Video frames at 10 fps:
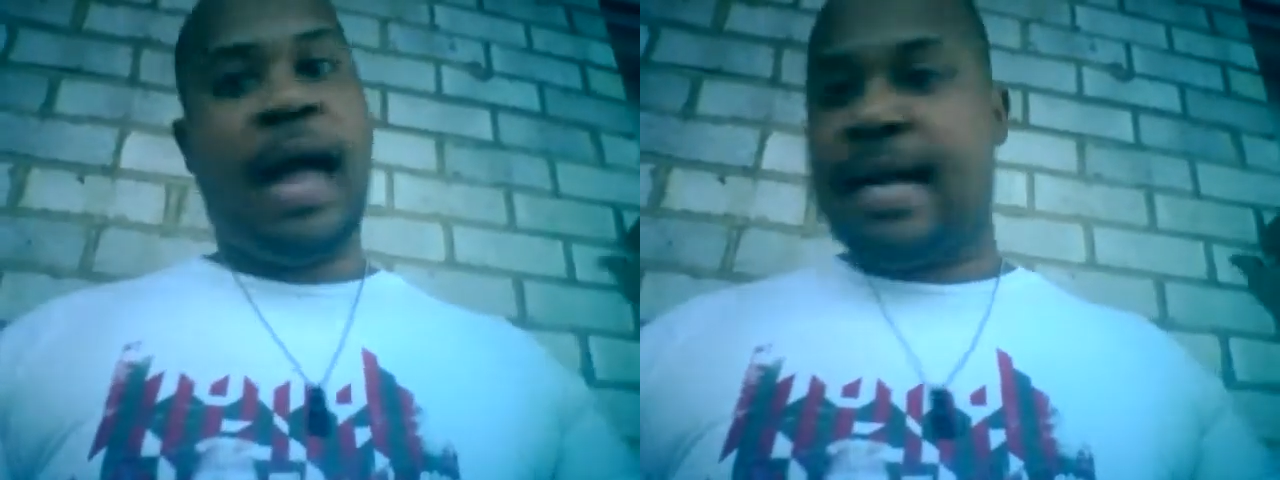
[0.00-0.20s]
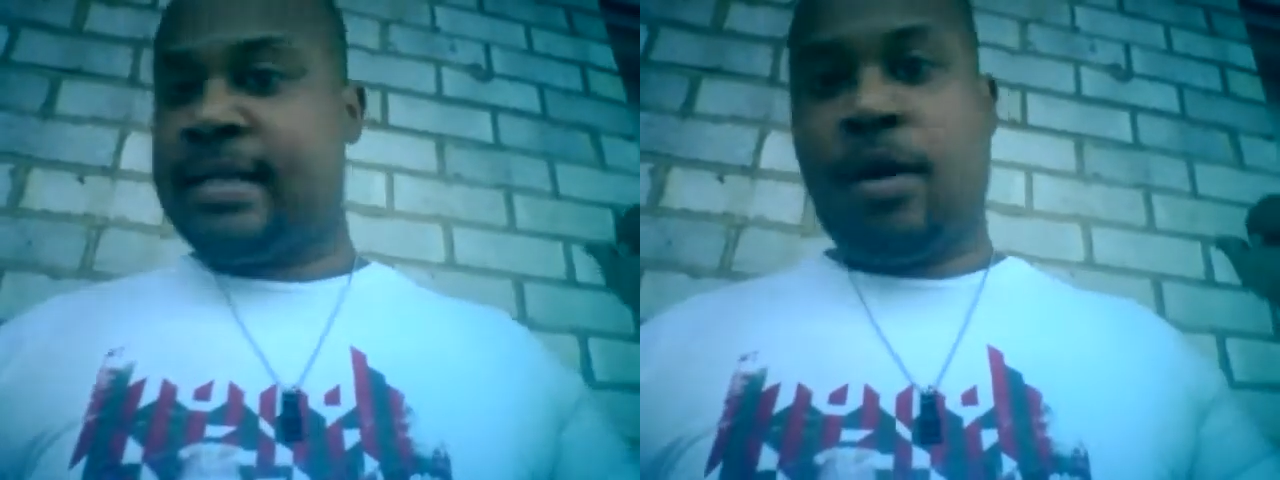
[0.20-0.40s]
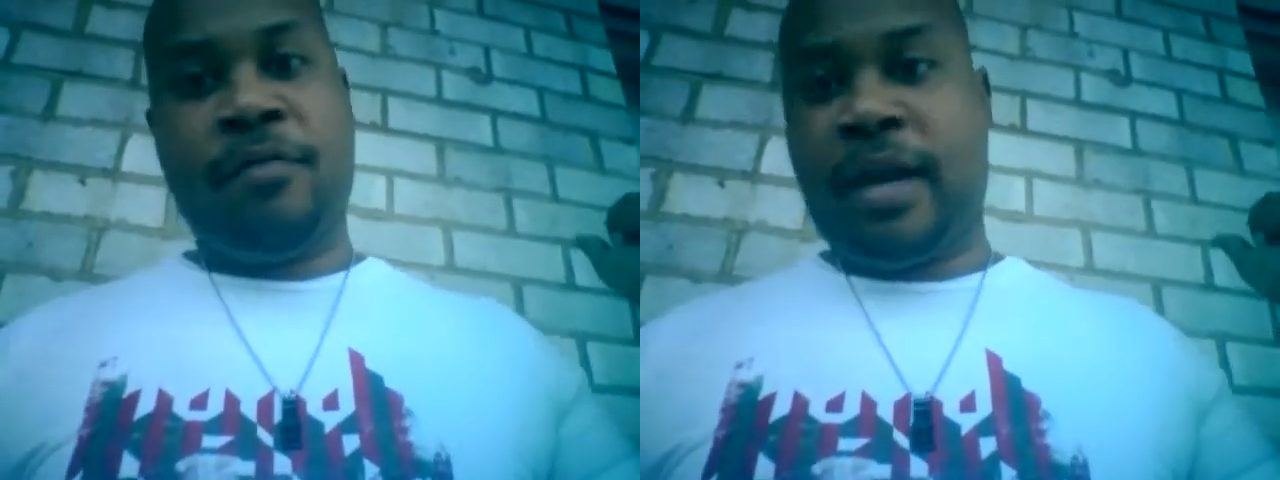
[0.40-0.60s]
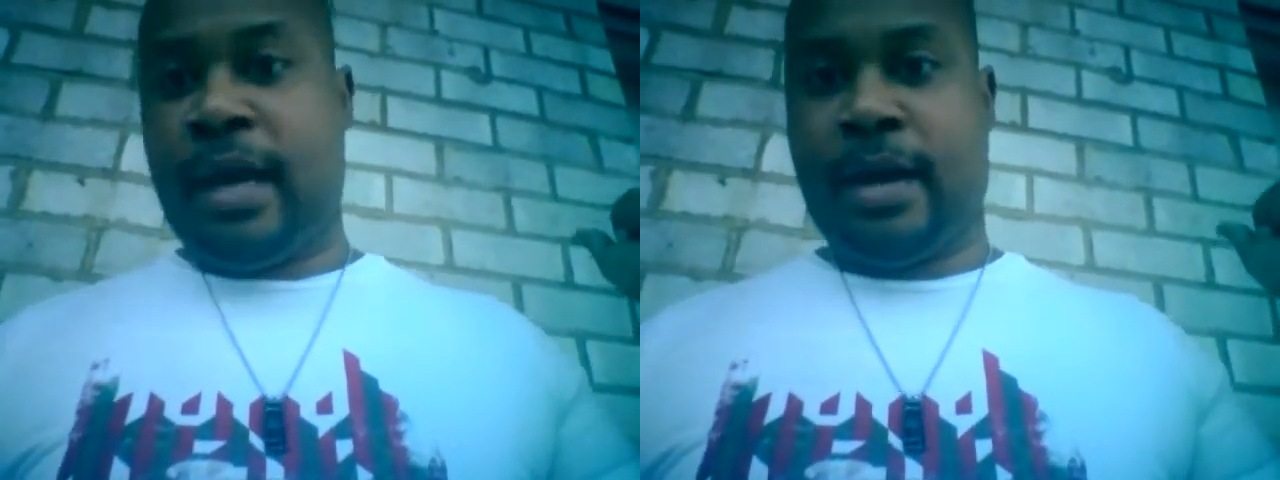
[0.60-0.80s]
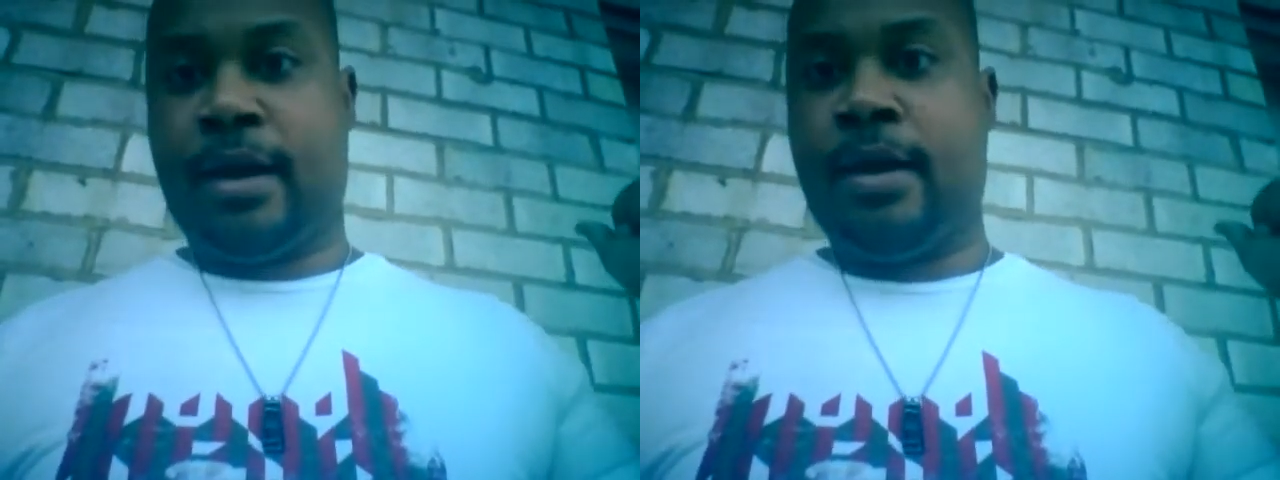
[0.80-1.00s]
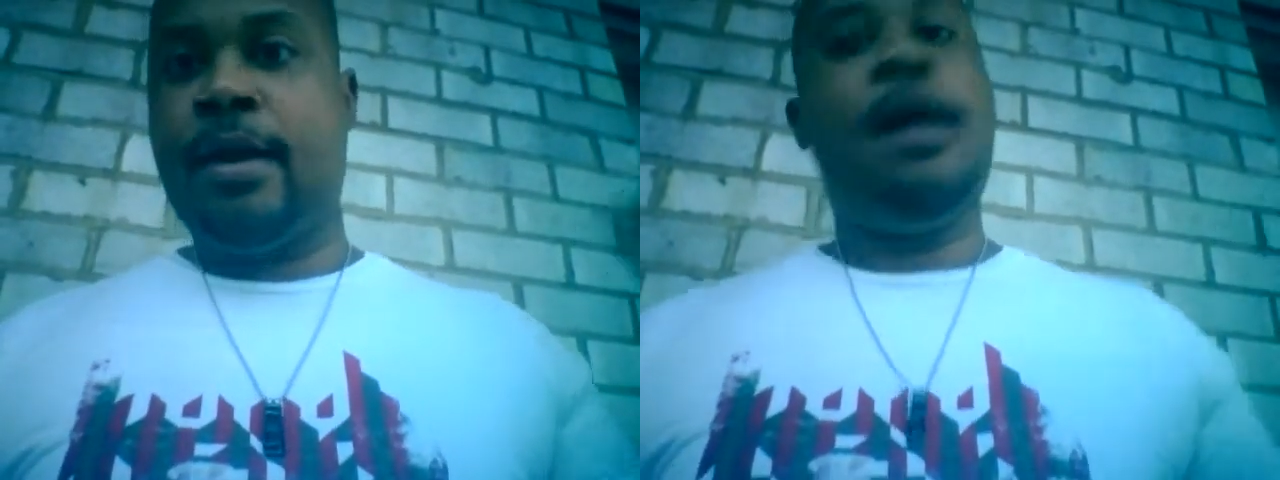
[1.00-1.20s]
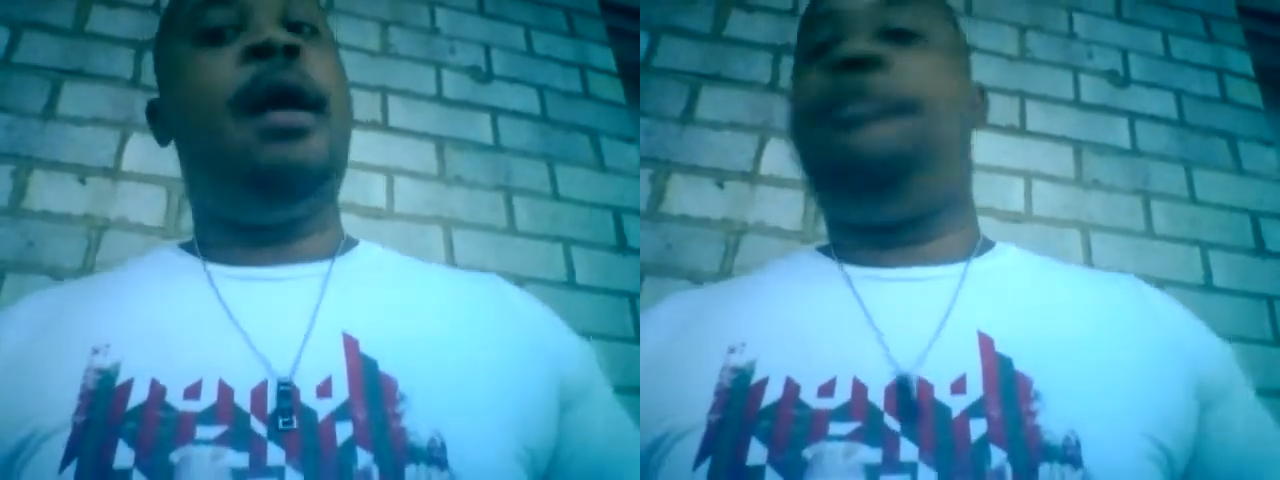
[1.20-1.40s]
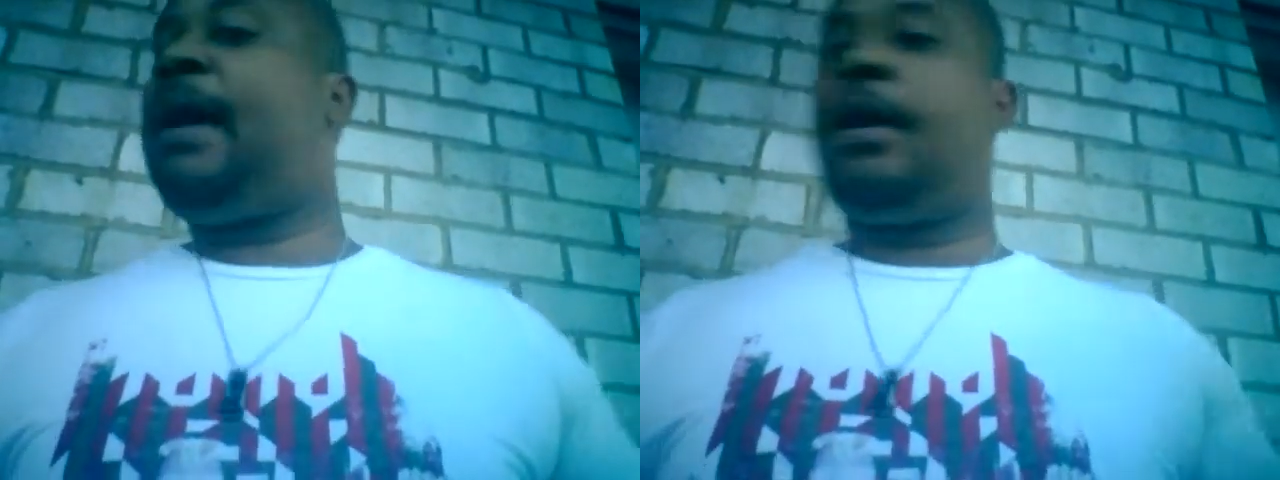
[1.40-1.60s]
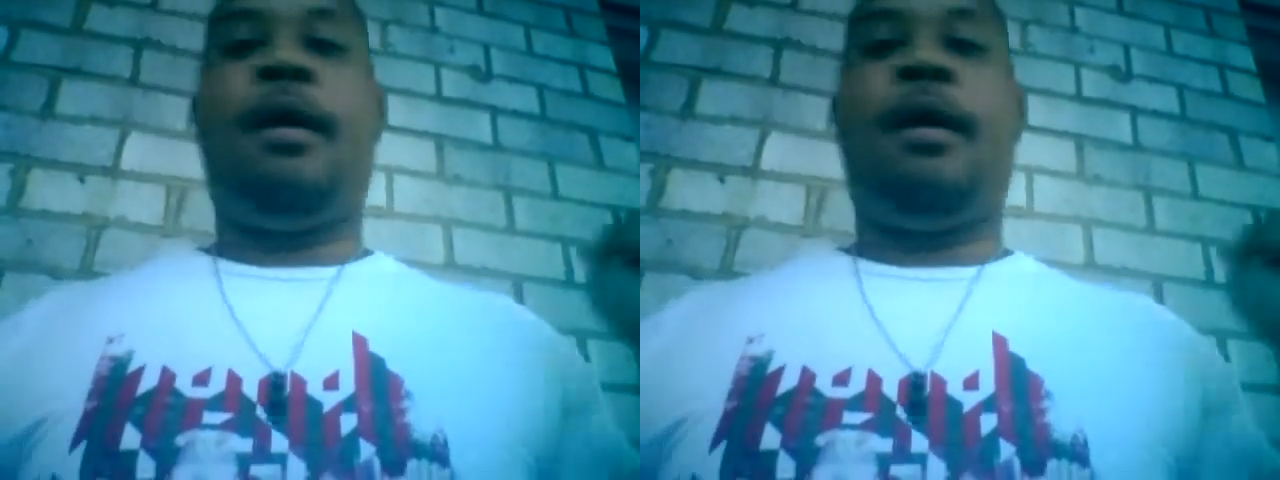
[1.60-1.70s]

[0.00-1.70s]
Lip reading: ass over here making